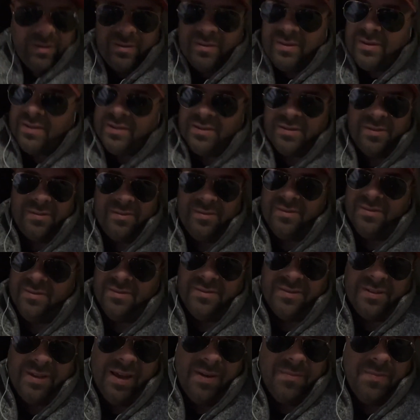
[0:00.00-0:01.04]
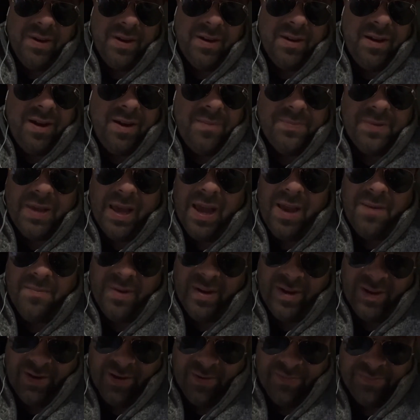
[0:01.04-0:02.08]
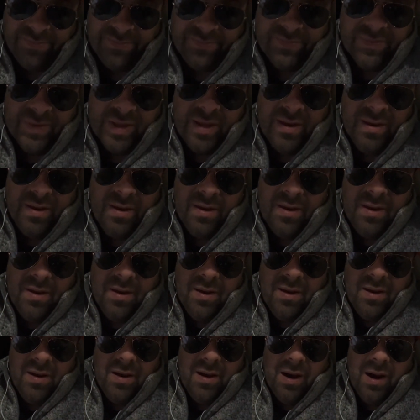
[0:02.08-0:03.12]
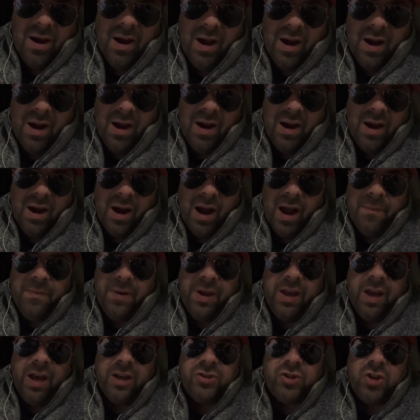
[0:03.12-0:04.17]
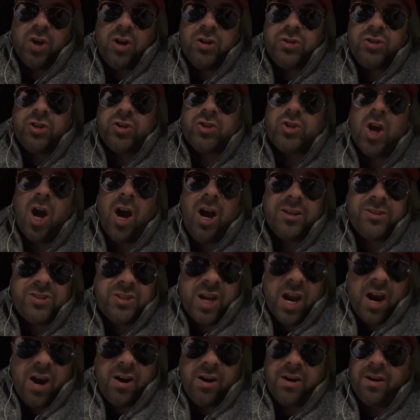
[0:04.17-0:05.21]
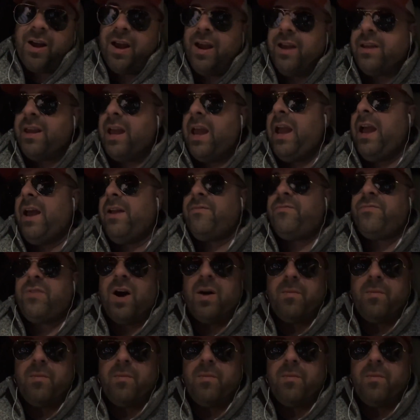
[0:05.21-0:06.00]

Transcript: Can't make it up. I mean, as soon as you saw it, Sarah, you're like, and